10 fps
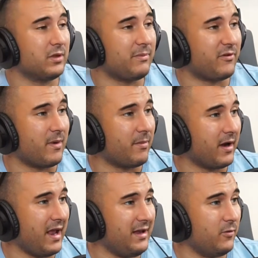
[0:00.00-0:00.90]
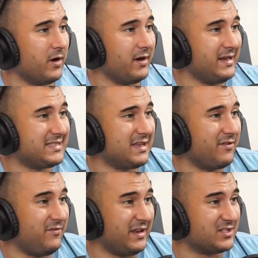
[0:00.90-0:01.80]
pull up from about anywhere, and he's
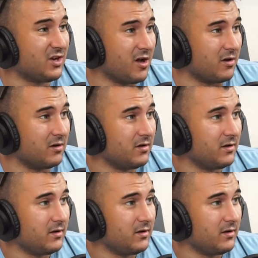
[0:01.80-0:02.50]
7 feet tall.